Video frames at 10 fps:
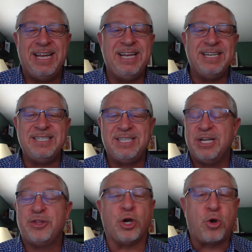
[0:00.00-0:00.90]
is
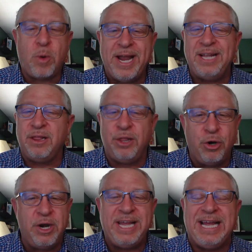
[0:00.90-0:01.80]
the great
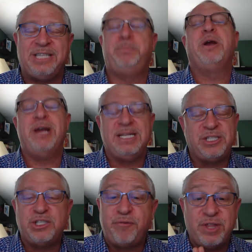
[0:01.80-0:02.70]
learning
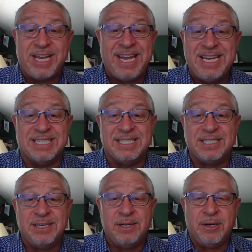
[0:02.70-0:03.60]
experiences for the
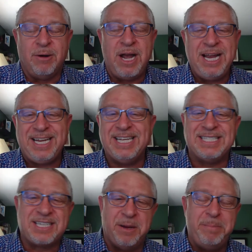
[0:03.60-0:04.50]
kids, right?
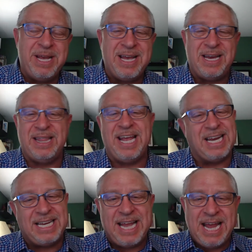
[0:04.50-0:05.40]
Kids come in and they
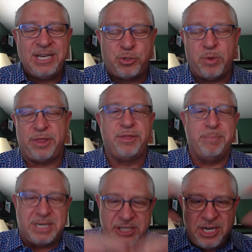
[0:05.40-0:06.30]
engage with the
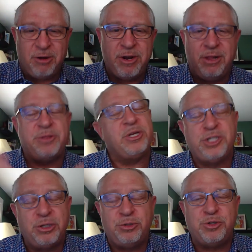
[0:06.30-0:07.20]
material at the
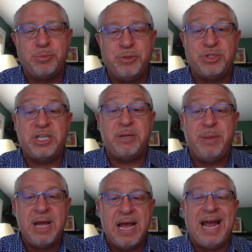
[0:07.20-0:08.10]
Children's Museum,
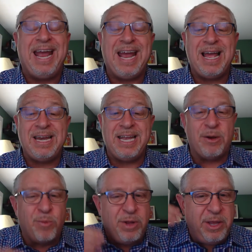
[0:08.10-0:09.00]
and
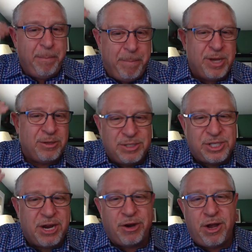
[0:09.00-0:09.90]
it really builds
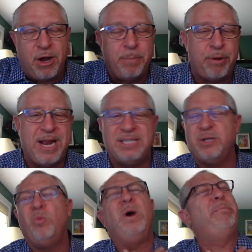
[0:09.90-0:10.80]
their young brains.
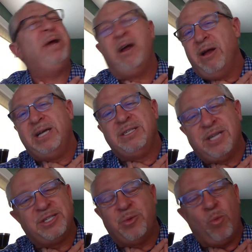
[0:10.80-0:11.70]
And what parent
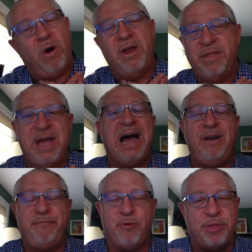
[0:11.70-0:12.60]
doesn't want
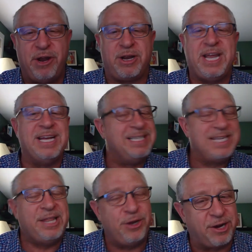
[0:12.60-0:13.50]
that for their kids
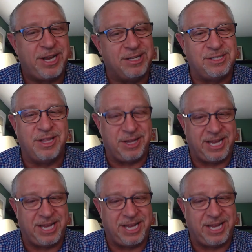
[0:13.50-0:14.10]
and the